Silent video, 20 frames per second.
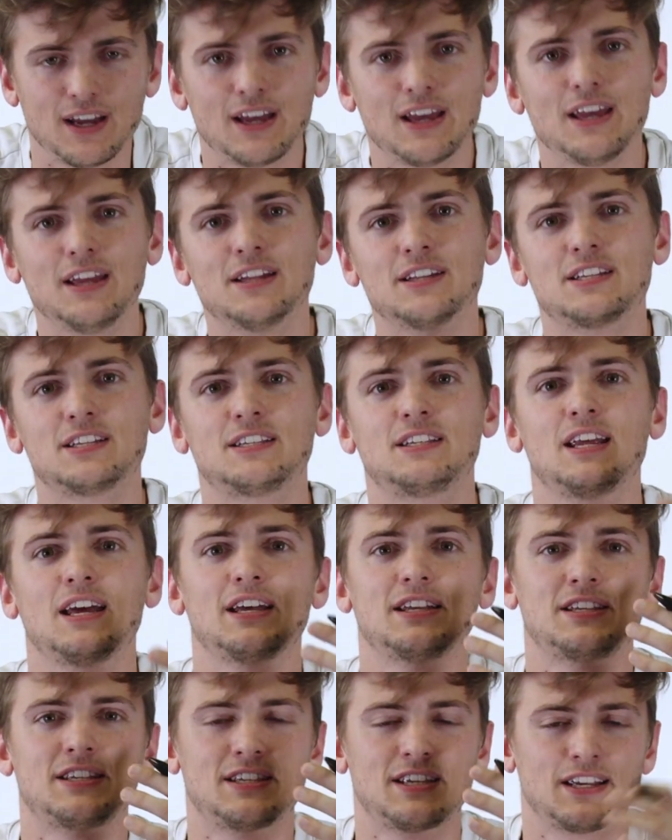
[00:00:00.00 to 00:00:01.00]
he
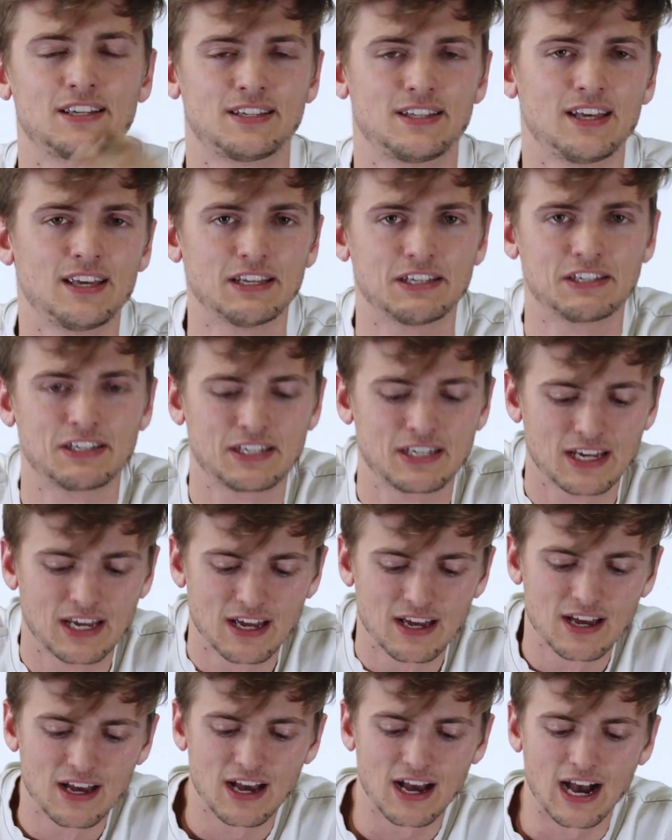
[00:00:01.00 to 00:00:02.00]
instead says this,
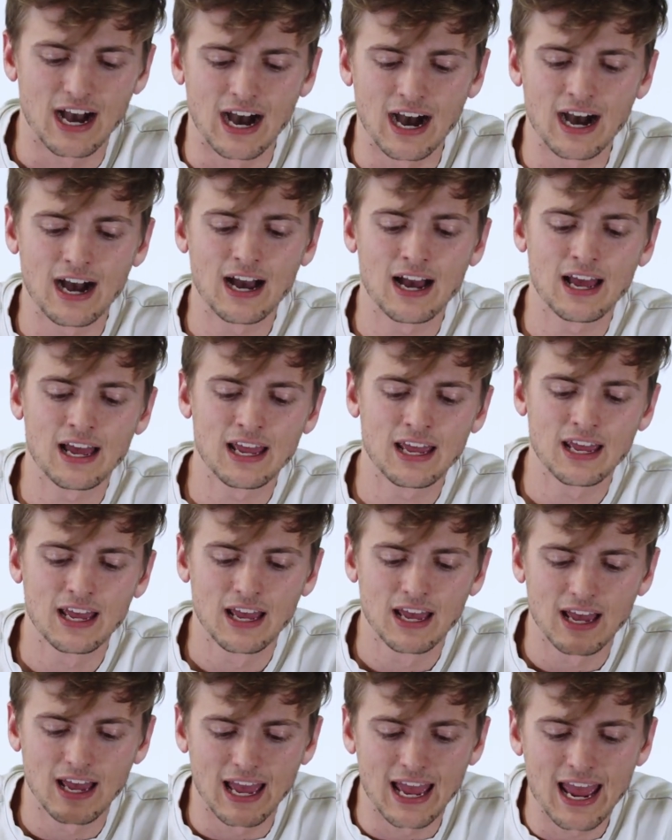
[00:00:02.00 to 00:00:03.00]
I
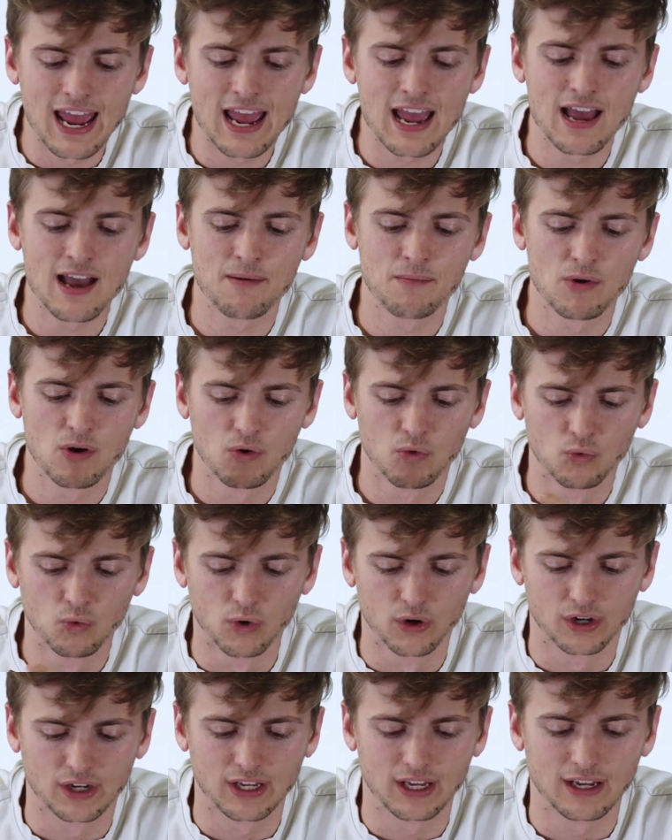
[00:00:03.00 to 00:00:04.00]
am
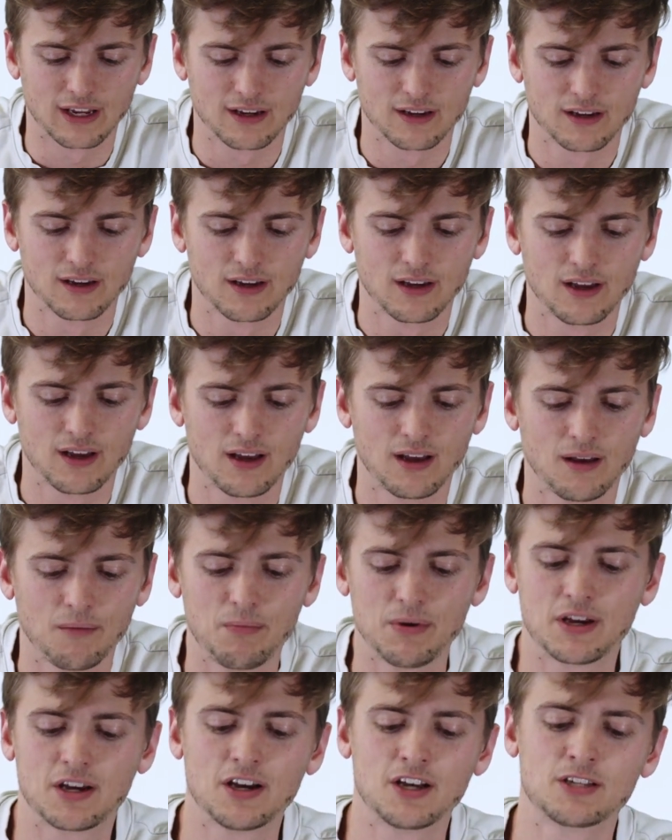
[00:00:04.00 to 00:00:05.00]
working
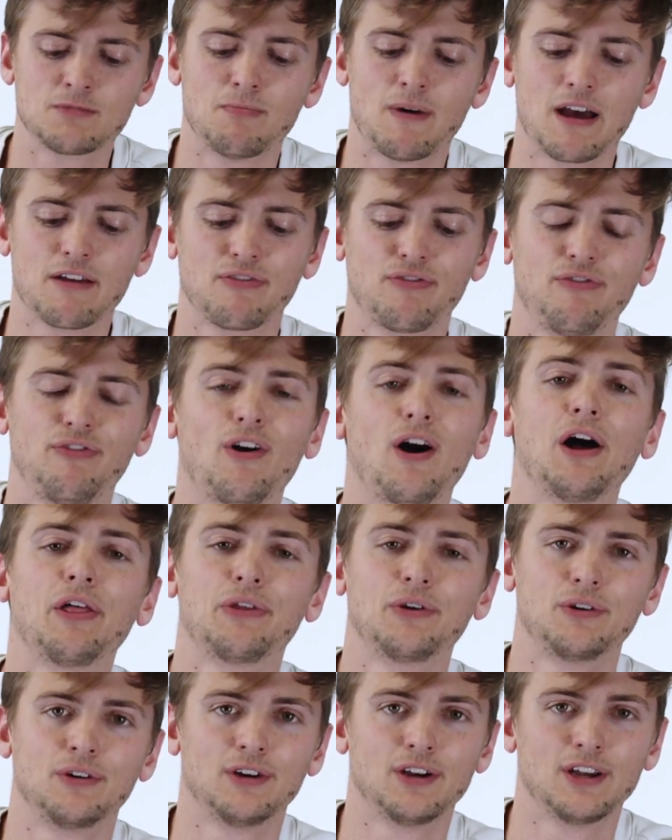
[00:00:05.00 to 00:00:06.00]
because my
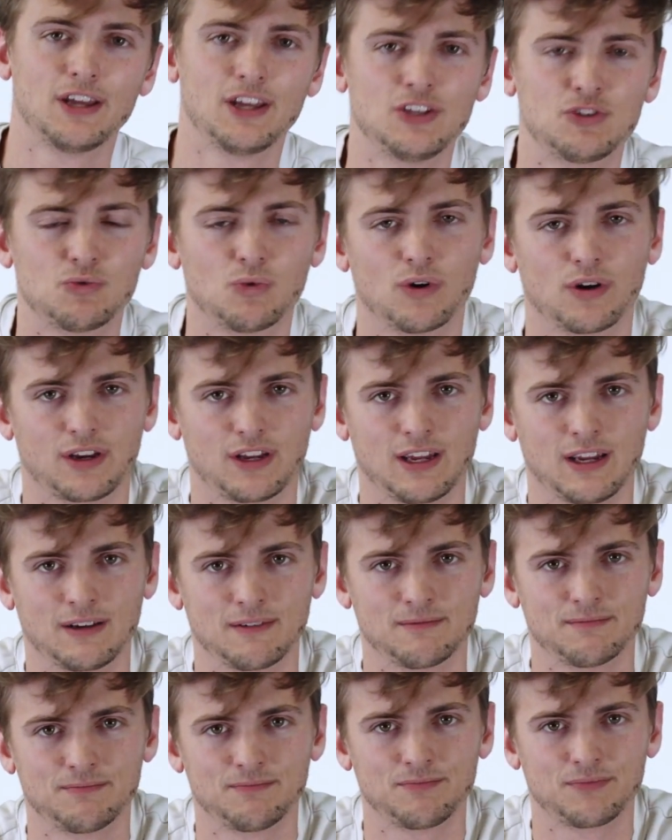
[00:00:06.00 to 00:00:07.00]
Father is working.
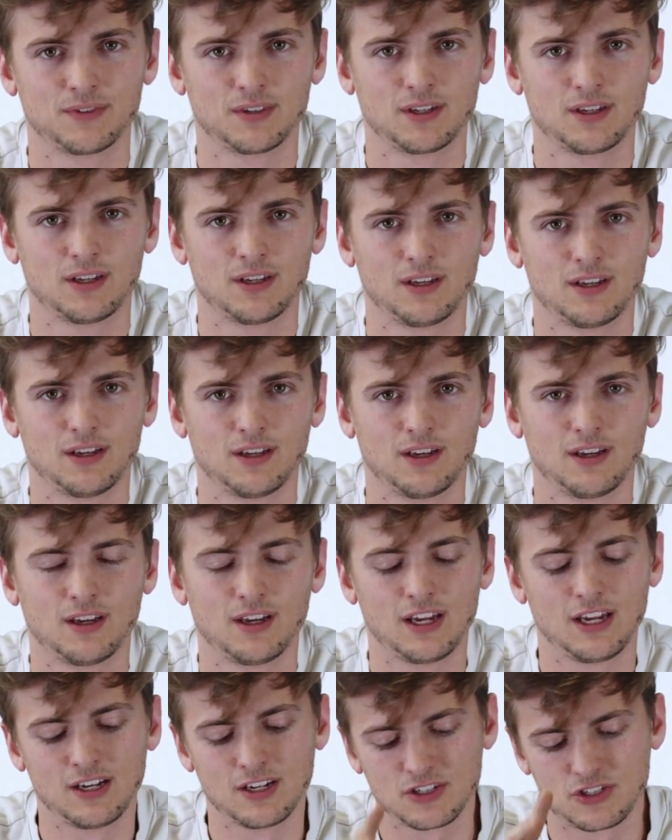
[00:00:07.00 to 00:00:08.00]

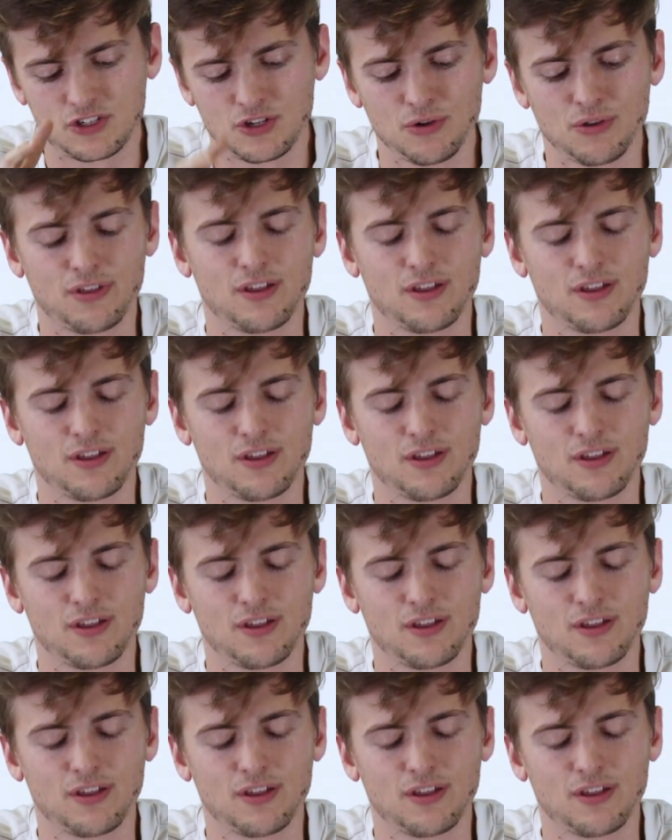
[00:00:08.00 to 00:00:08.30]
He does two